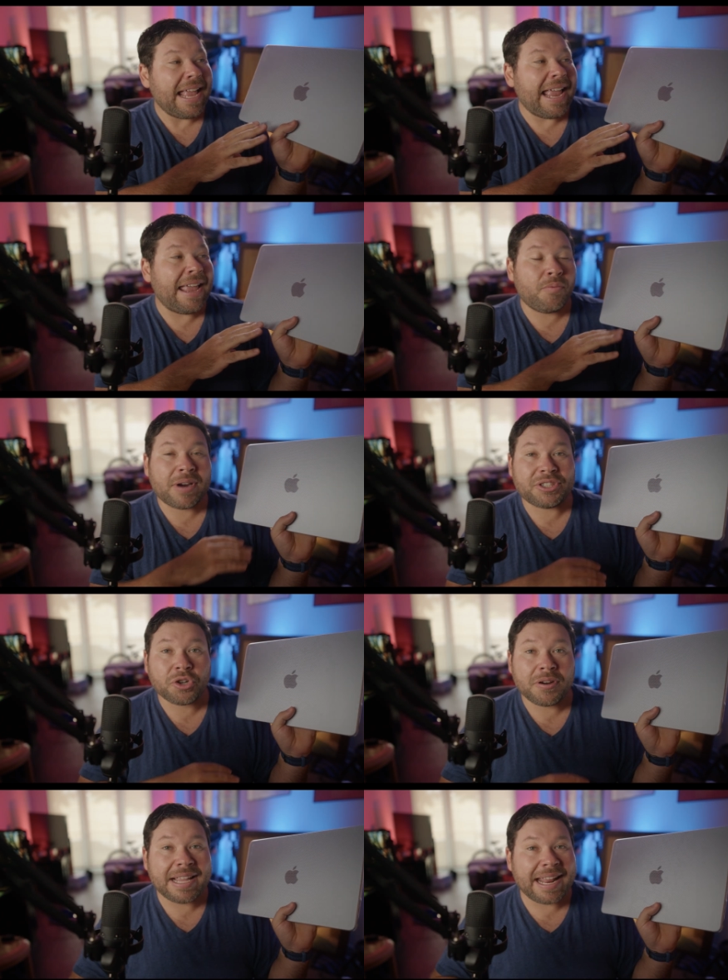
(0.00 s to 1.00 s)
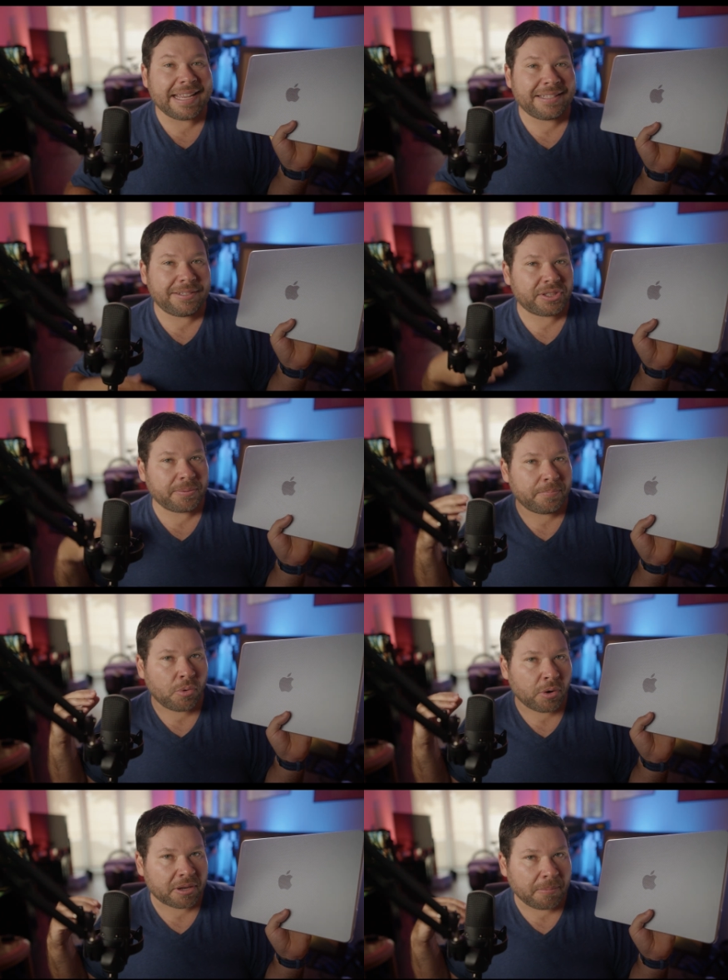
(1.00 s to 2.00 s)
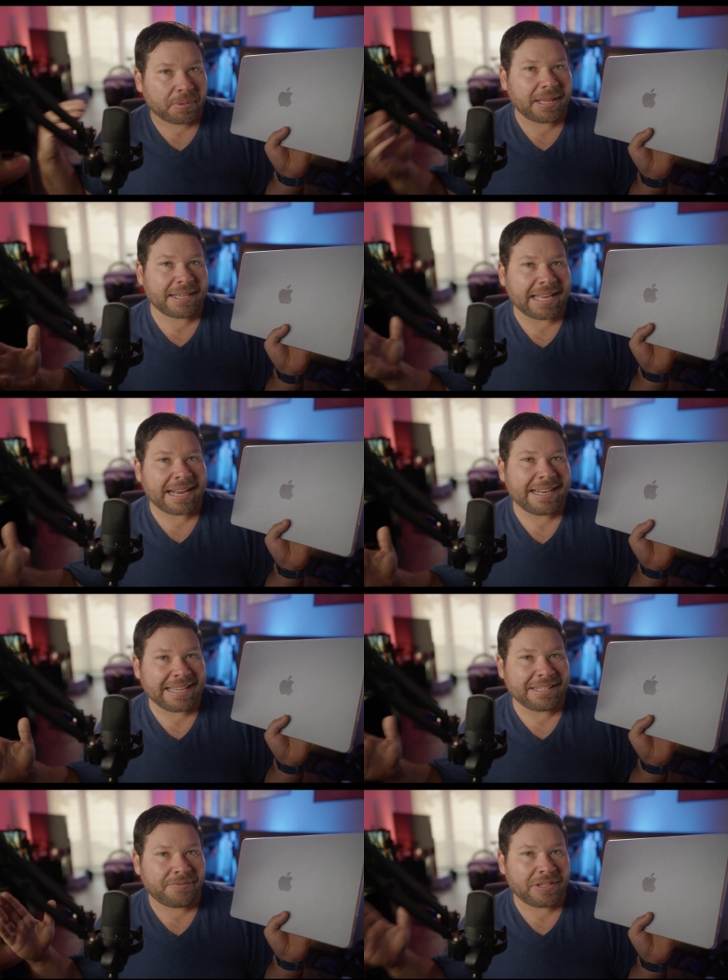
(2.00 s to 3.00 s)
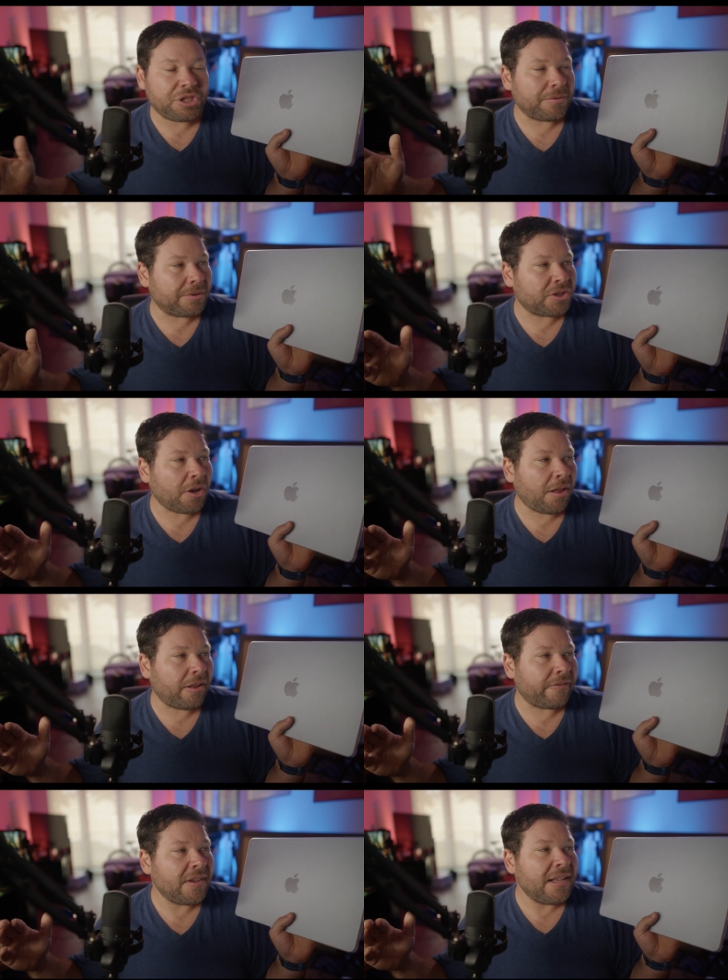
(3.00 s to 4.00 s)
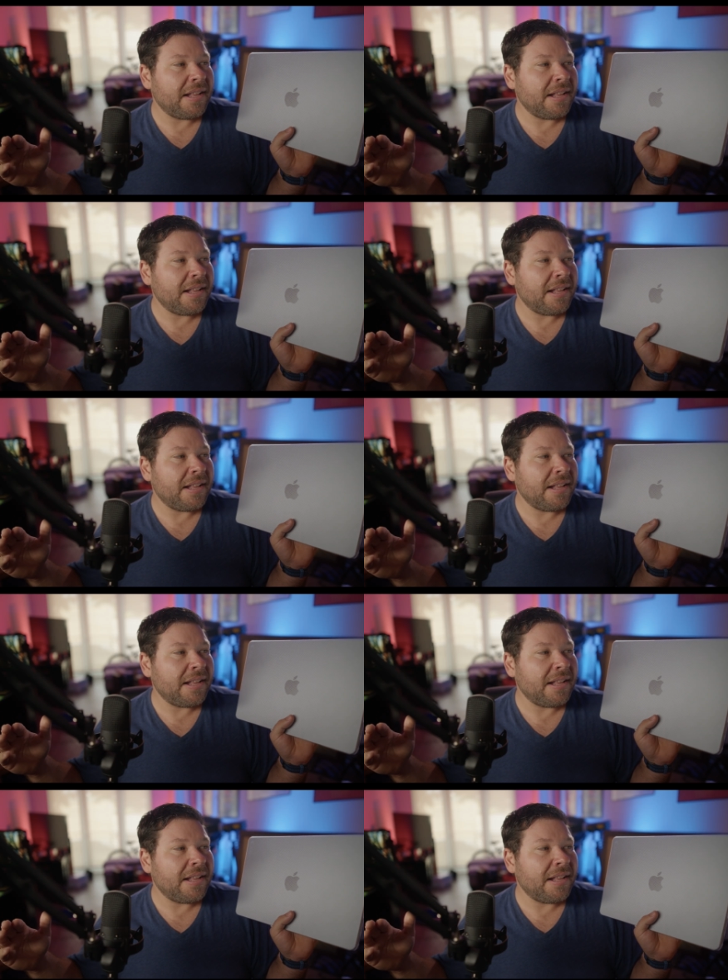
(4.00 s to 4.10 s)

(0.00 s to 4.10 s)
And when I started getting into some more complex editing in DaVinci Resolve,